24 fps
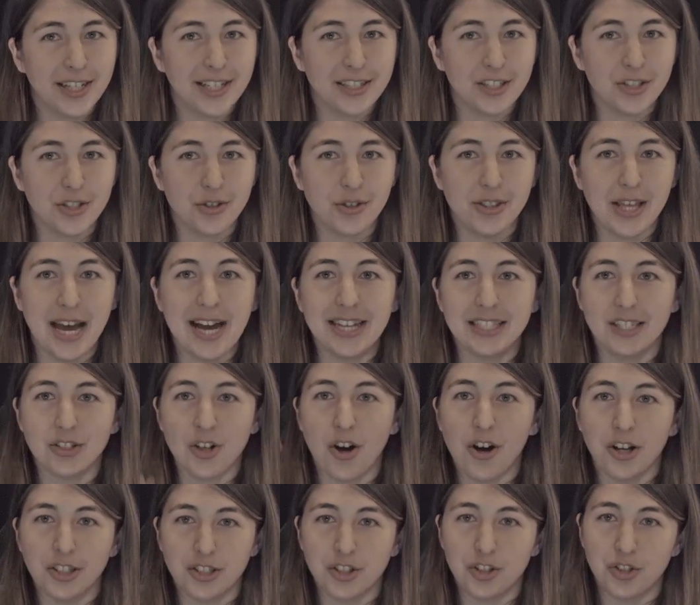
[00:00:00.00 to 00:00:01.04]
And so that's
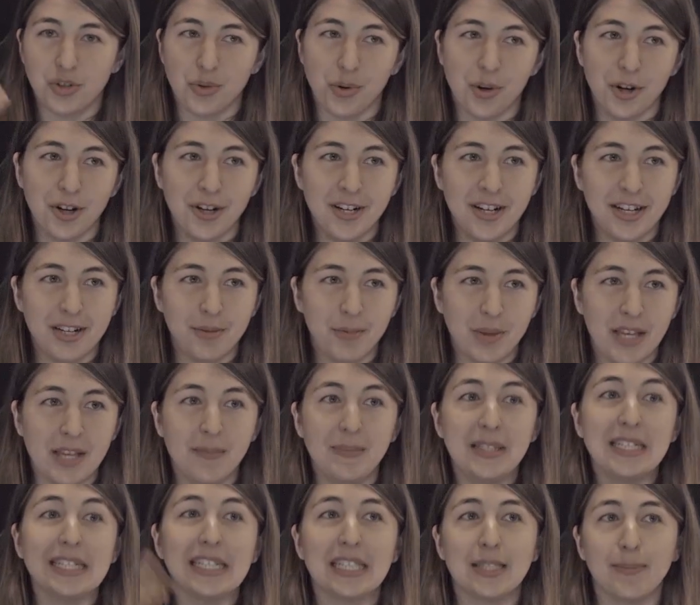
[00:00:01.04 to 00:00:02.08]
all stored and can
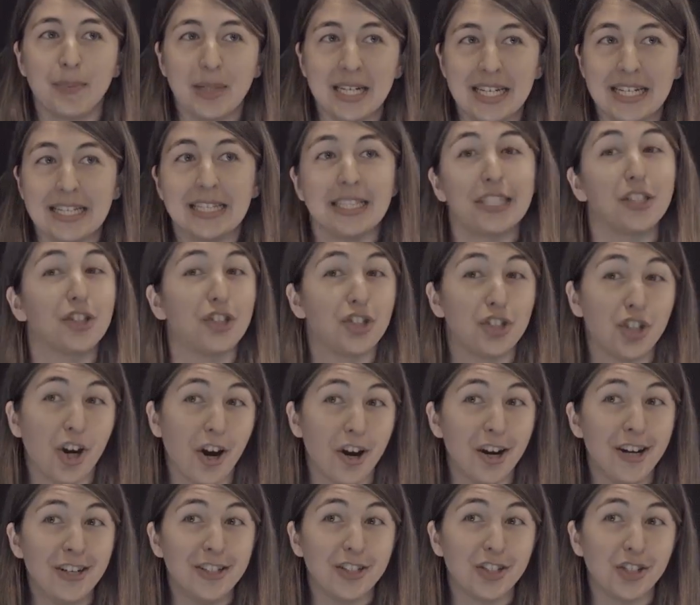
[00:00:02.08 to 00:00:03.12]
be displayed in this
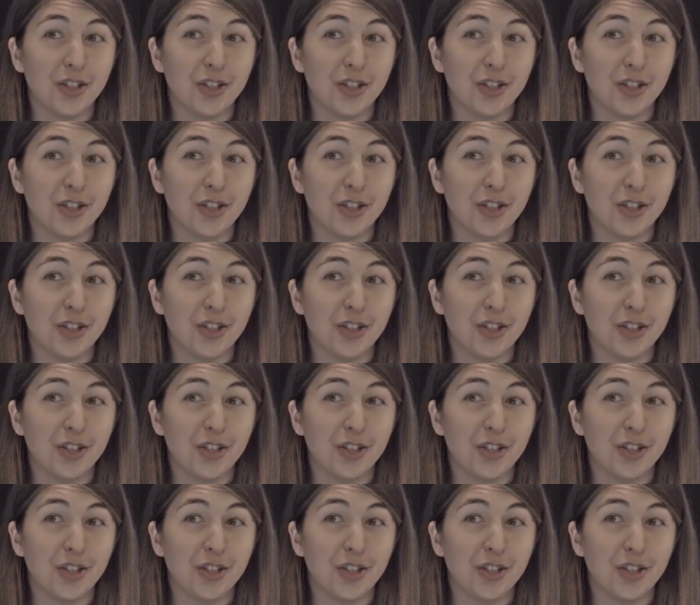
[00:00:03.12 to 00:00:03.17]
chart.